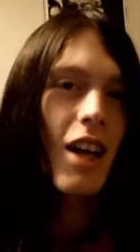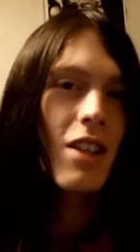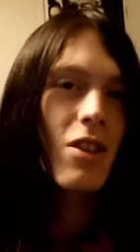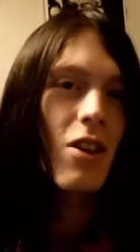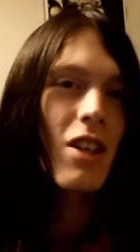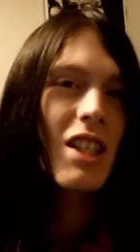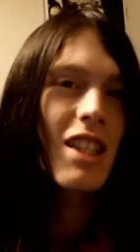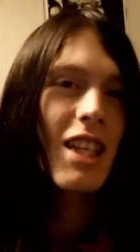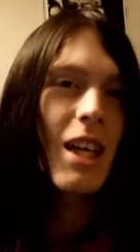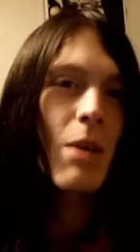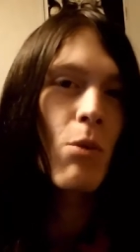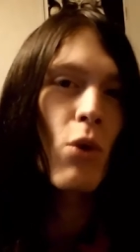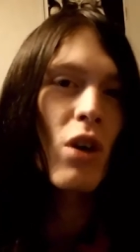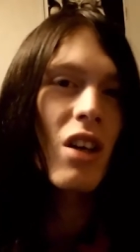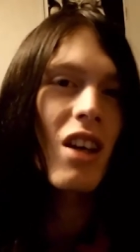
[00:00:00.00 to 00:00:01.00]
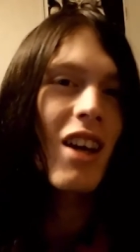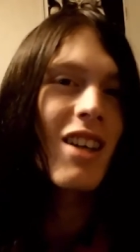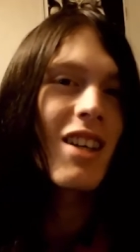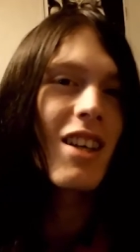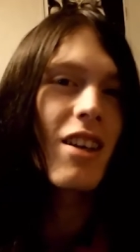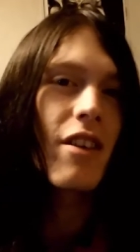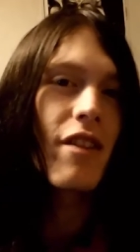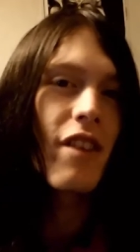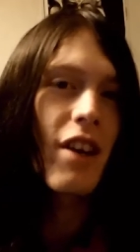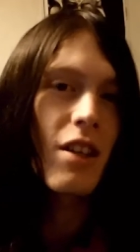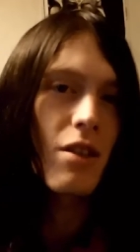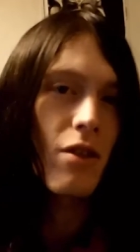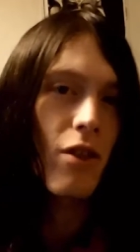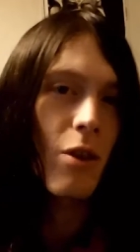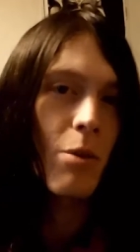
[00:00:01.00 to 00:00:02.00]
I started to get more enlightening
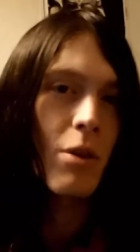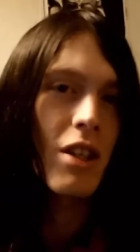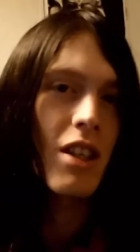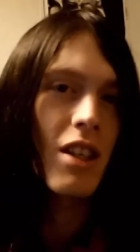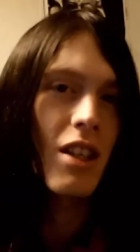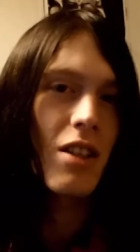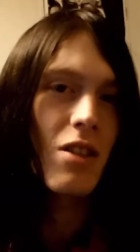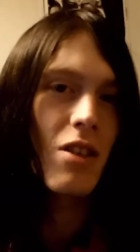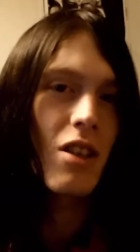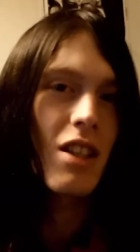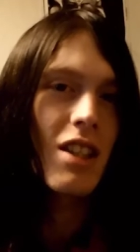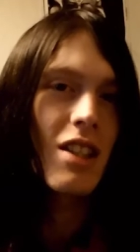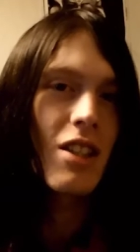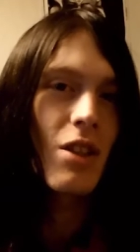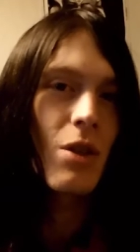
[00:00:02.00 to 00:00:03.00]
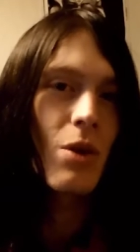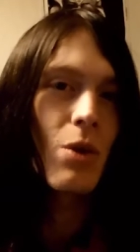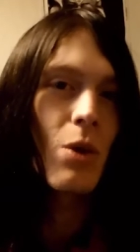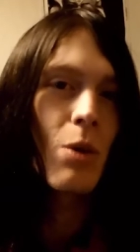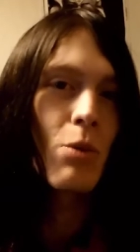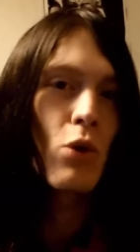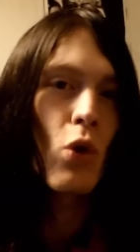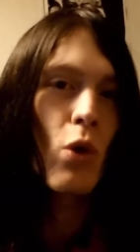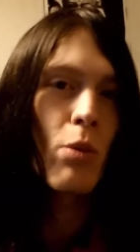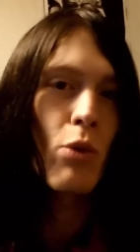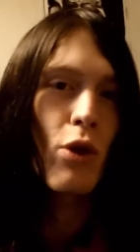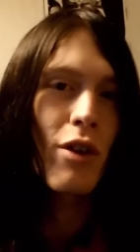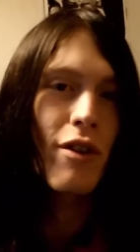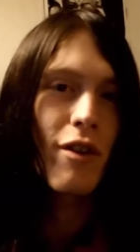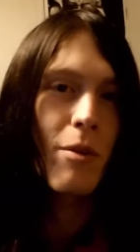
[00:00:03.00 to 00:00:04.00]
effects from it, and I started to absorb
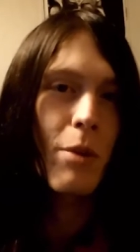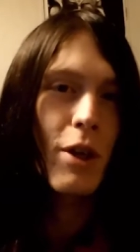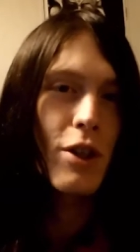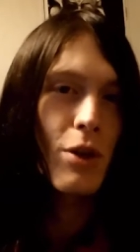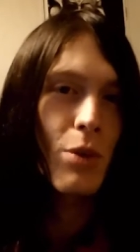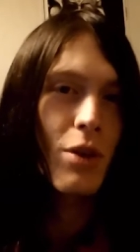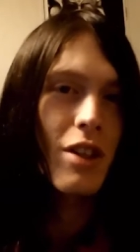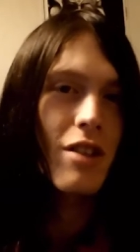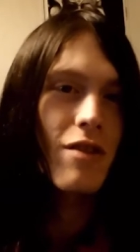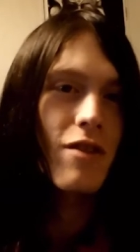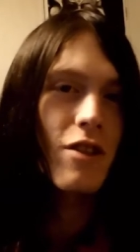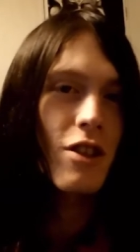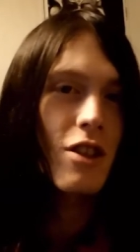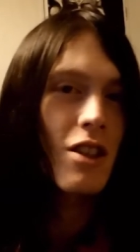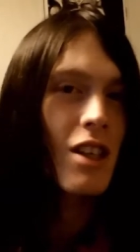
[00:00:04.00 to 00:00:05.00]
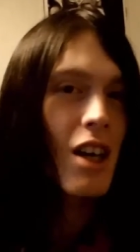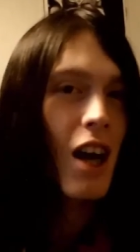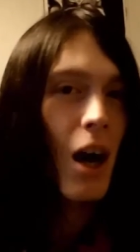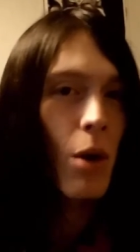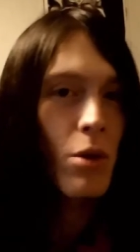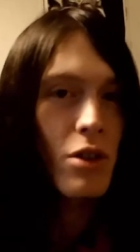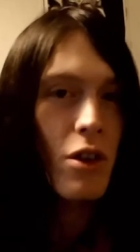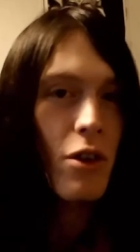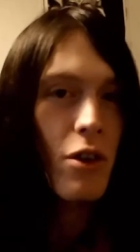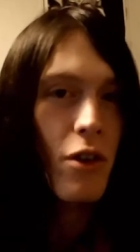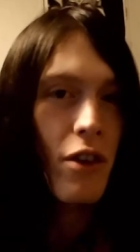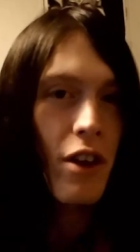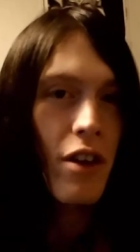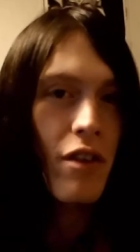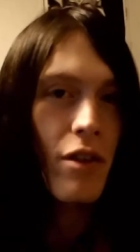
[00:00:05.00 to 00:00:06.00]
more information whenever I was under
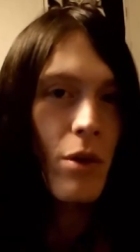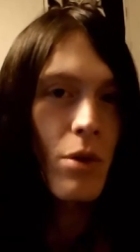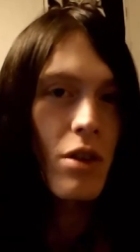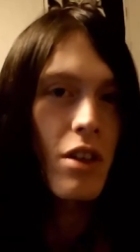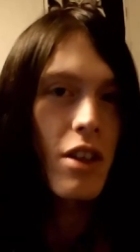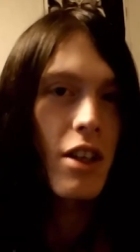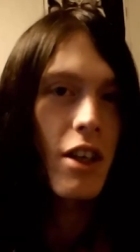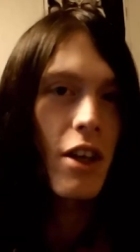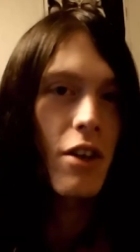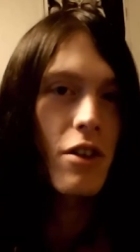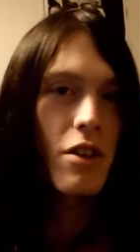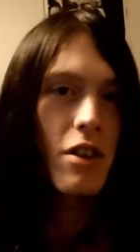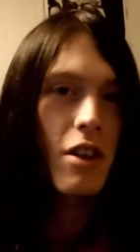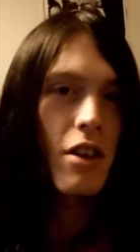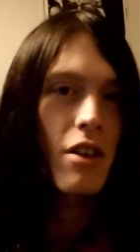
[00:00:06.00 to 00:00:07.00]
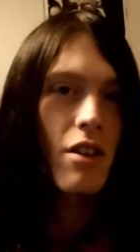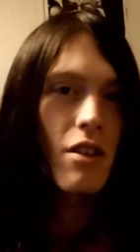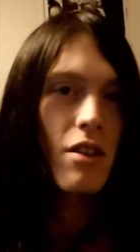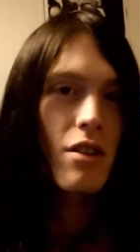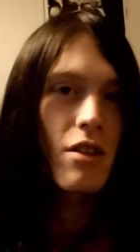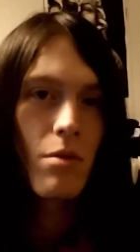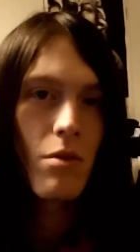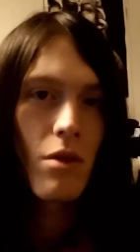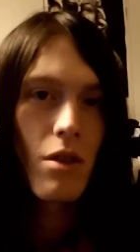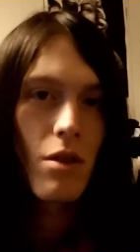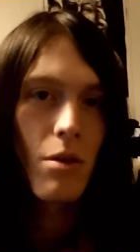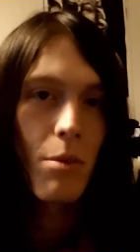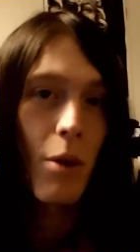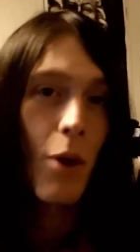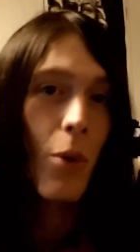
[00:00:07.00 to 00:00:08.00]
the influence of THC.
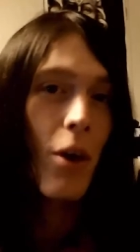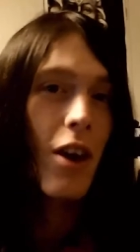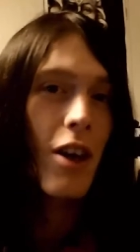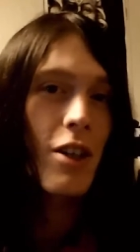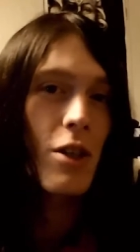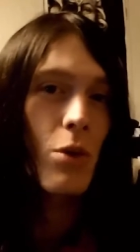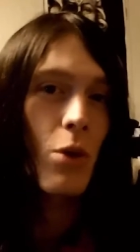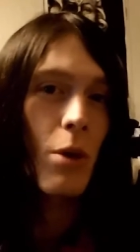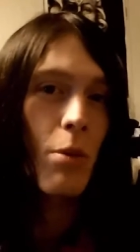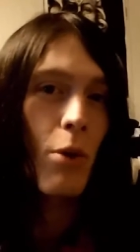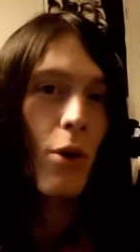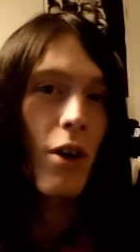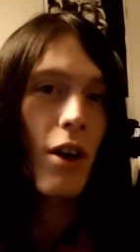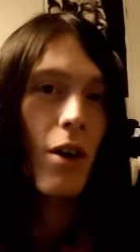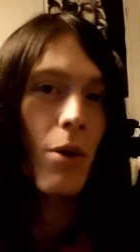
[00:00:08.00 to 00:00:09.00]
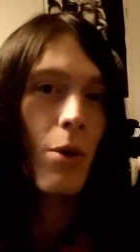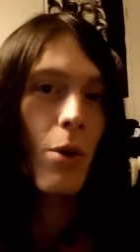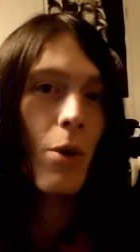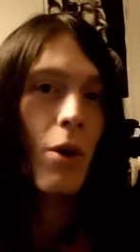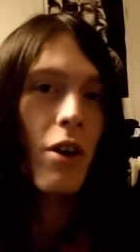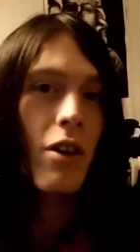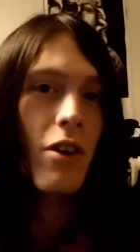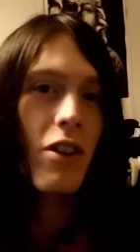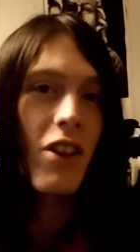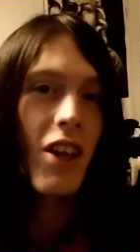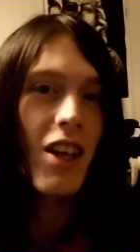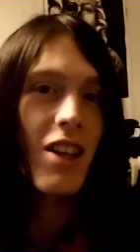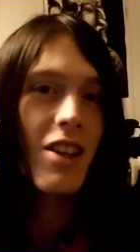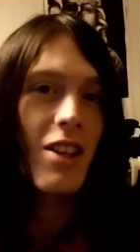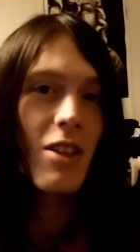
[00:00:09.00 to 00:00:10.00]
By the way, I just want to point out real quick
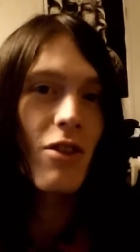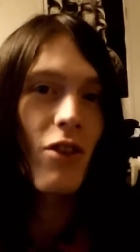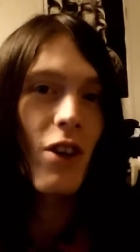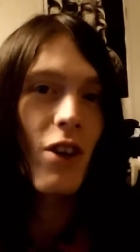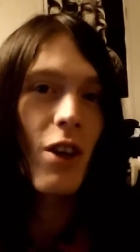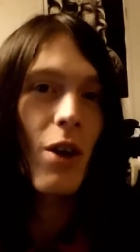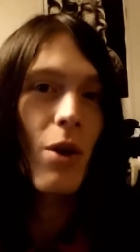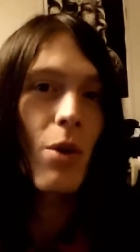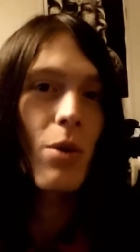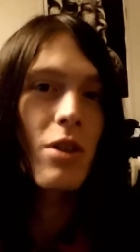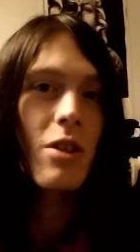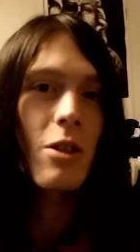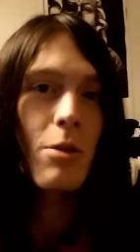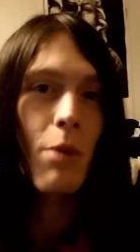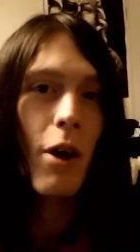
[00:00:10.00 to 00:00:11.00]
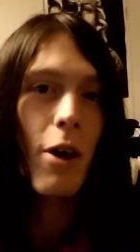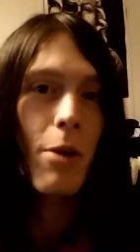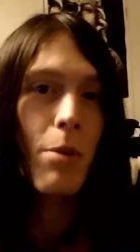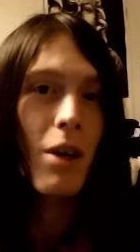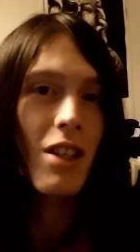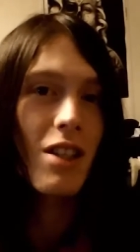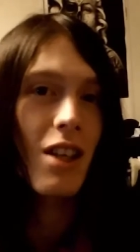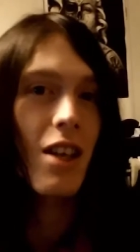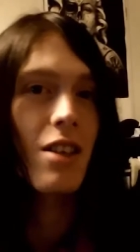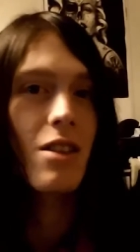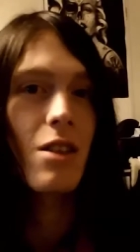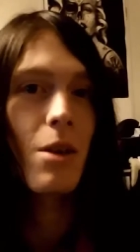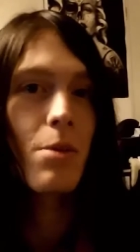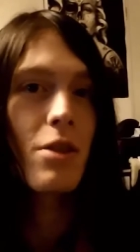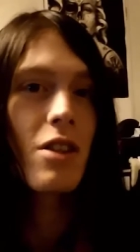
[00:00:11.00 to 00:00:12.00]
that this video was inspired by
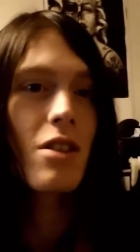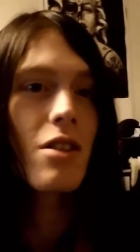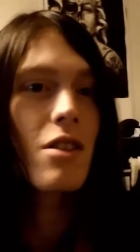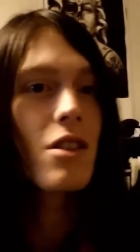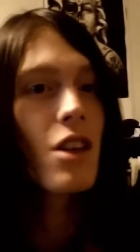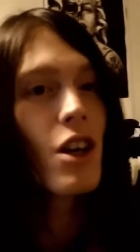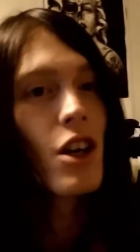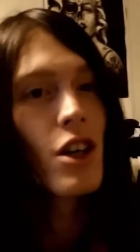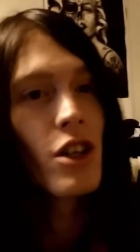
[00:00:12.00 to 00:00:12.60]
PsychedSubstance.